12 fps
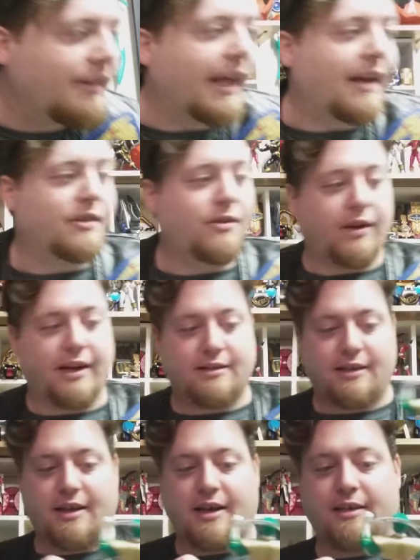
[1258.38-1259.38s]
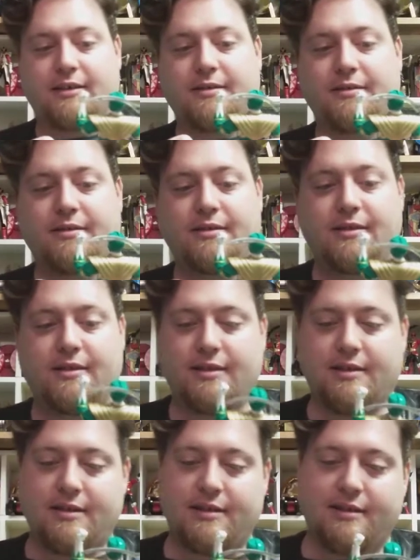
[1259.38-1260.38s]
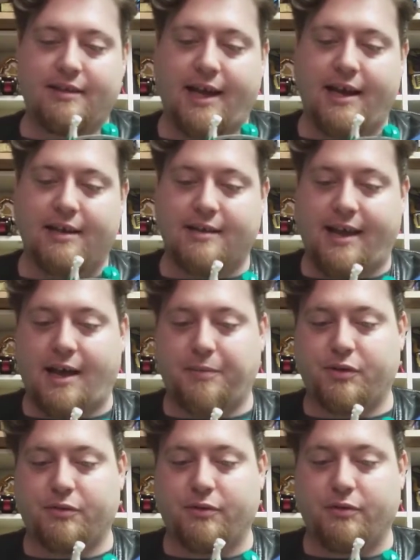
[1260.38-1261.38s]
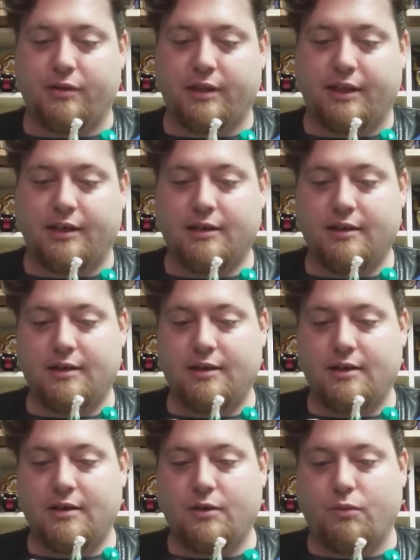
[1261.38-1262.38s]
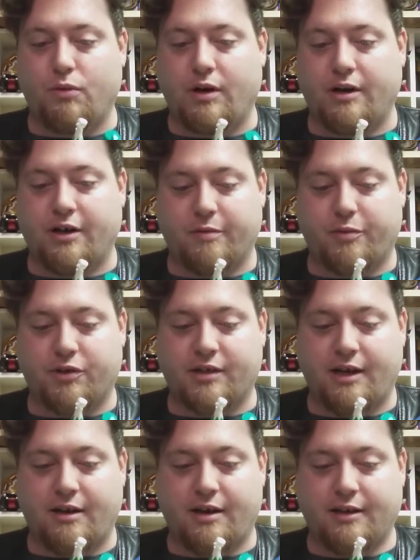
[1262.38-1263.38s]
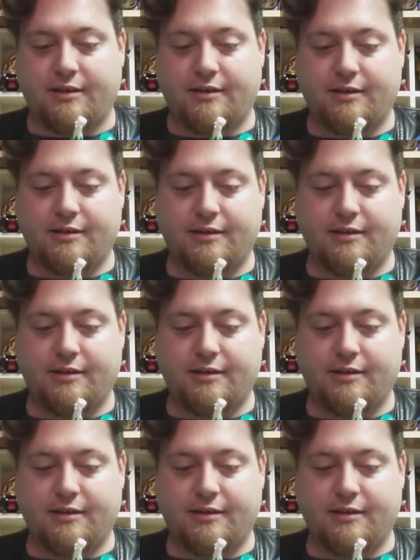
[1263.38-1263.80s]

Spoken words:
That is crazy, guys. That is absolutely 100% nuts.